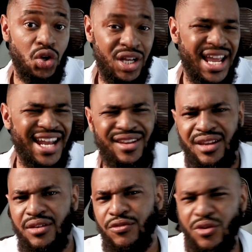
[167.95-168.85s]
in
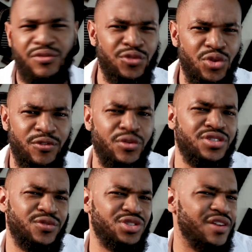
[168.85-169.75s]
Haiti for a few different
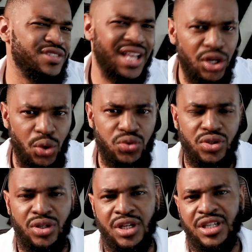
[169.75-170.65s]
reasons. First off, it's a lot closer.